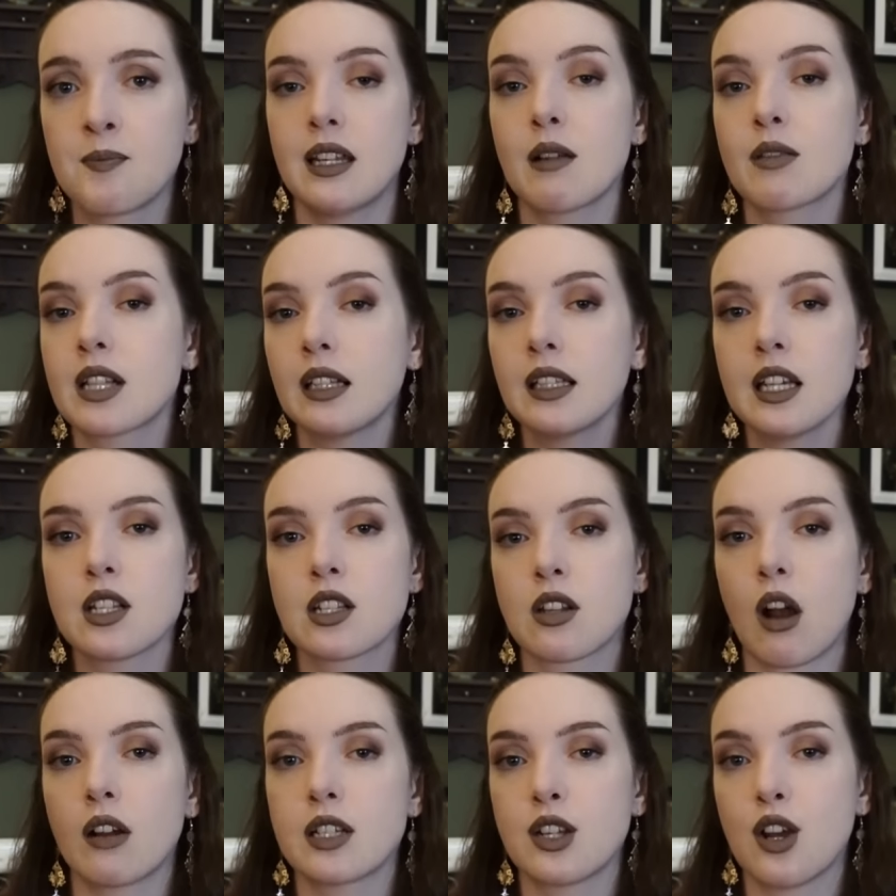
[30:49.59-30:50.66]
Now, Sally has
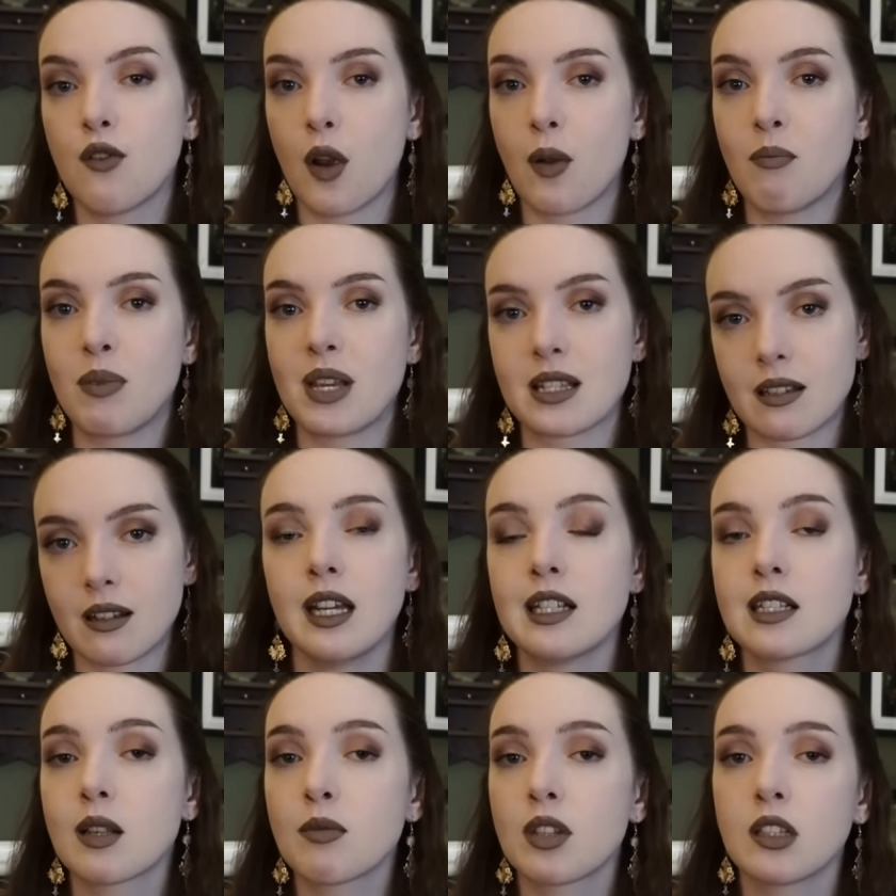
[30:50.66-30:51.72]
started her own business. It's
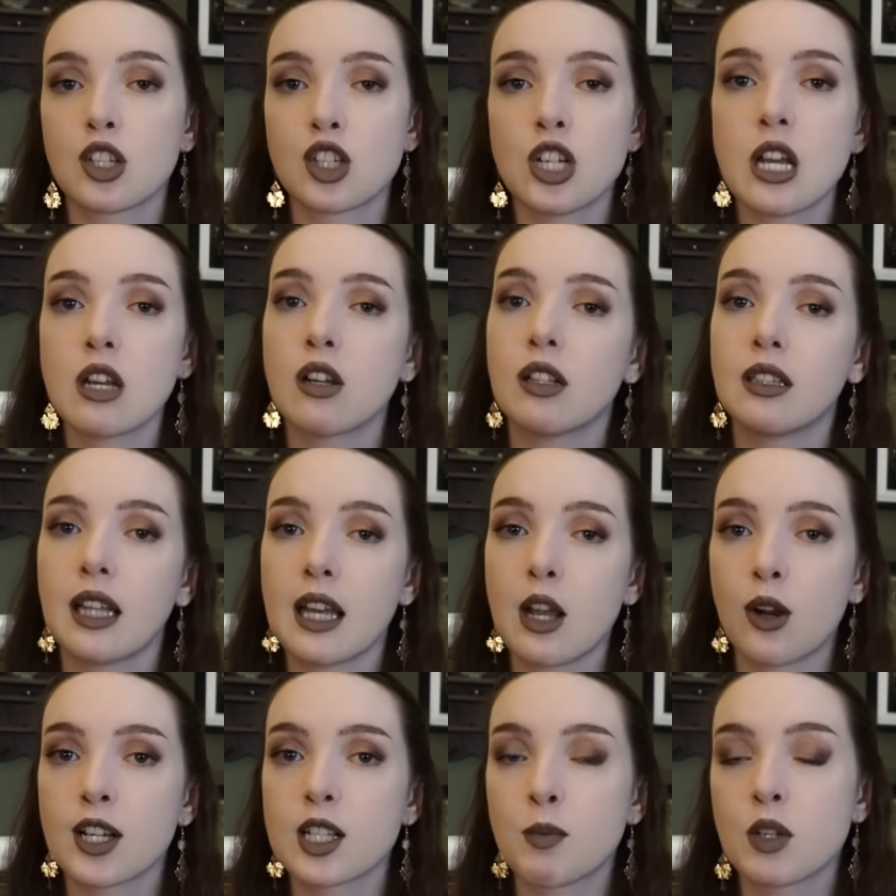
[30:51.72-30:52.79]
something that she and her late
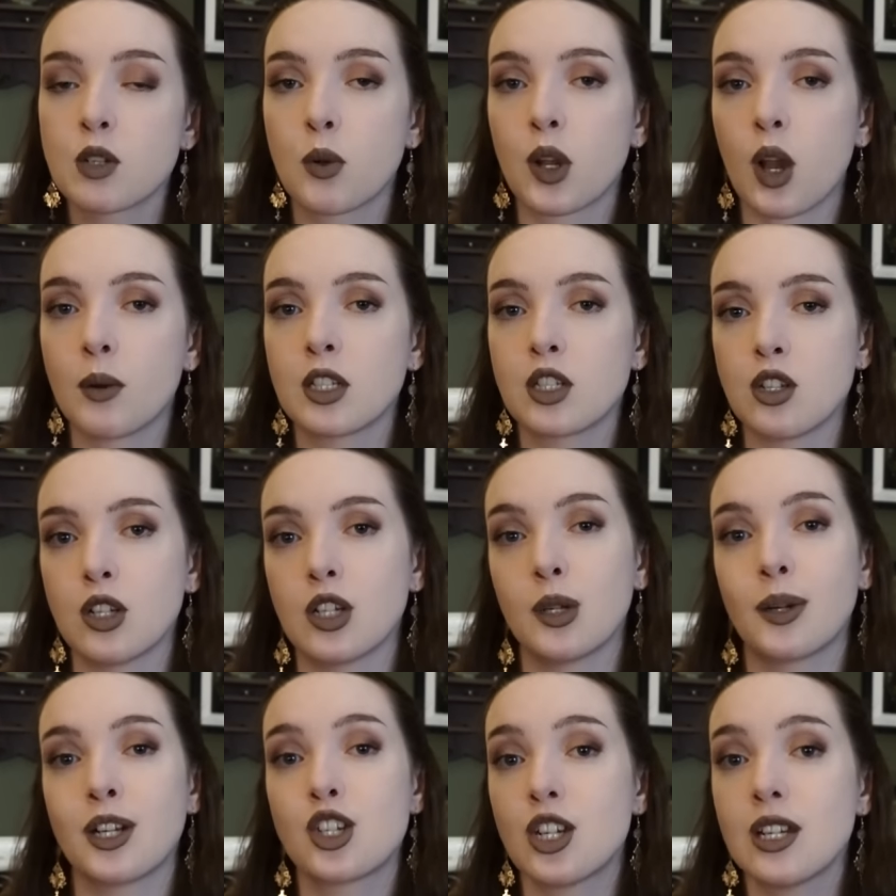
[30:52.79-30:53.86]
husband were going to do,
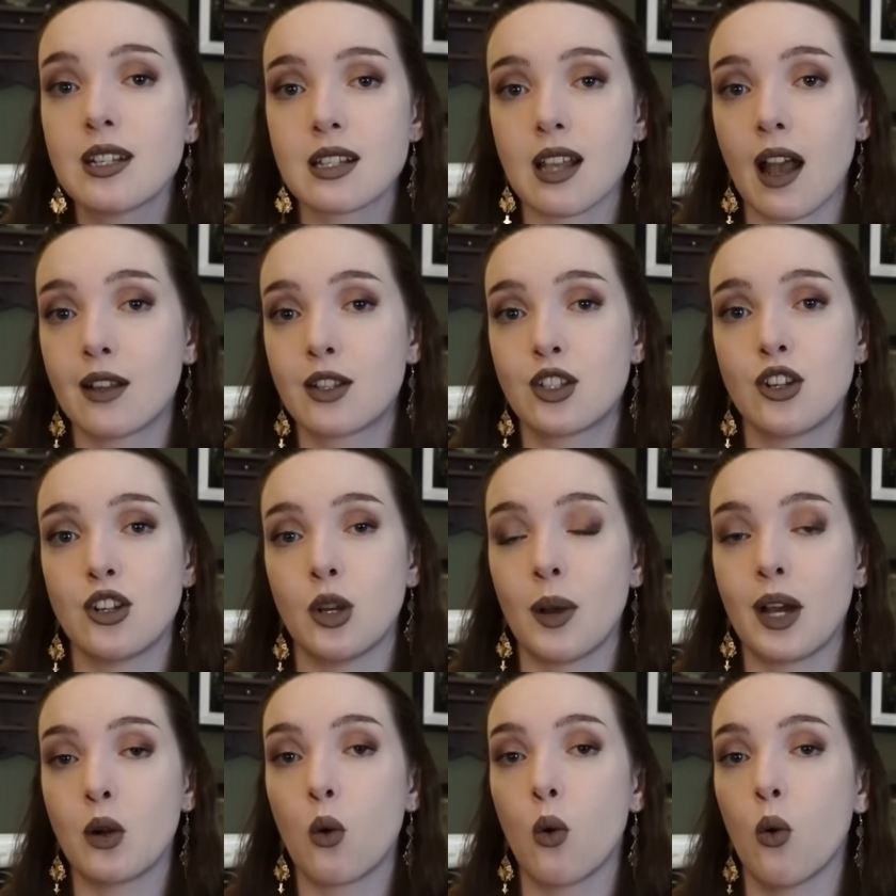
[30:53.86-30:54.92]
and she decides to do
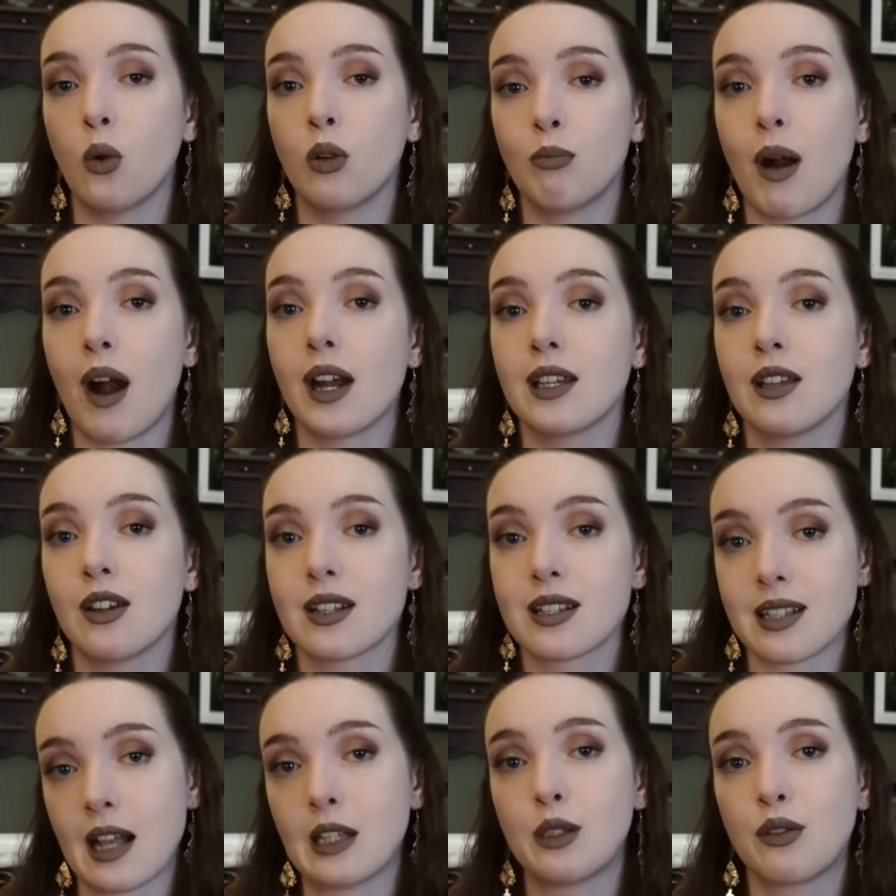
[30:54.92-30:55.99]
it all by
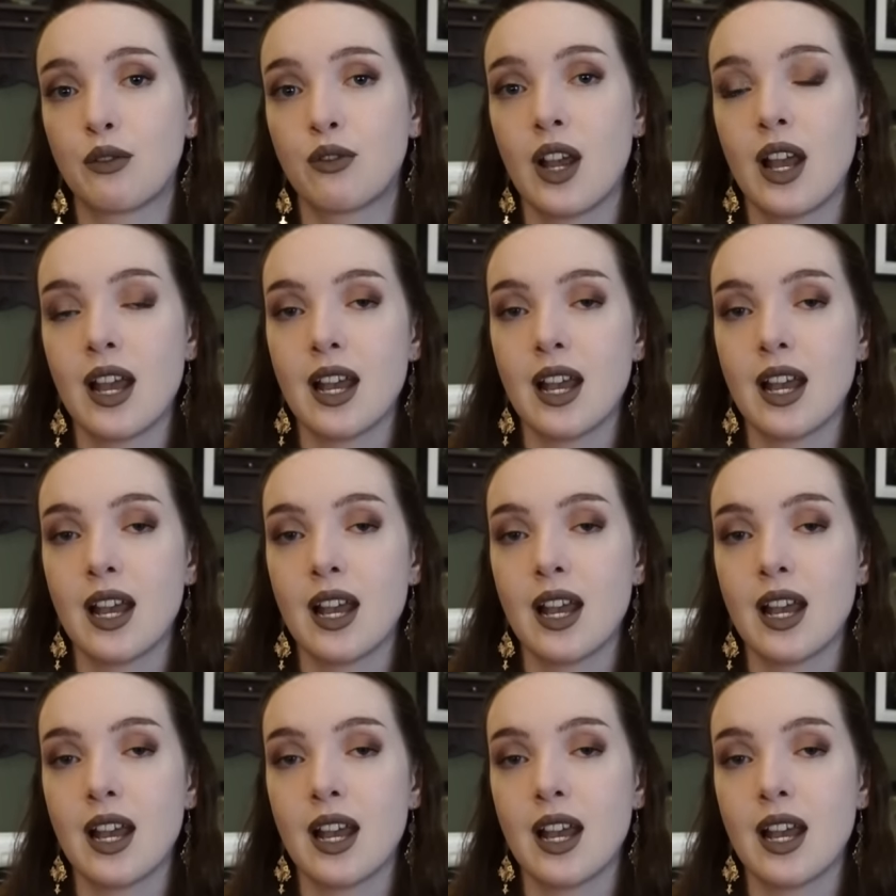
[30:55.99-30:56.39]
herself.